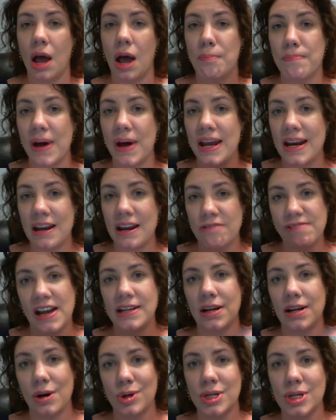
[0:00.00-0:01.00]
but if I
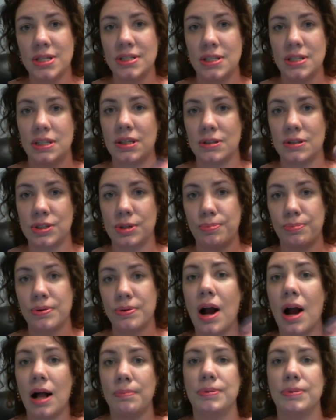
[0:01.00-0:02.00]
notice that there's a
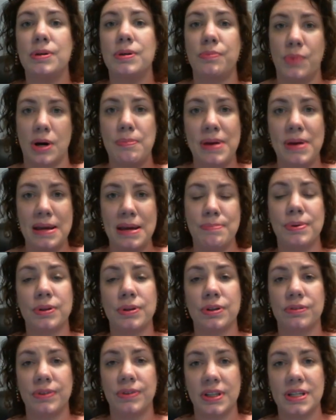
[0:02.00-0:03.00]
problem where people
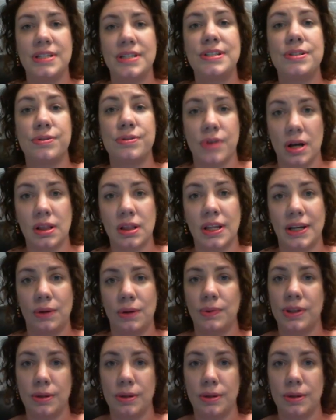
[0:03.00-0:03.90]
are really struggling with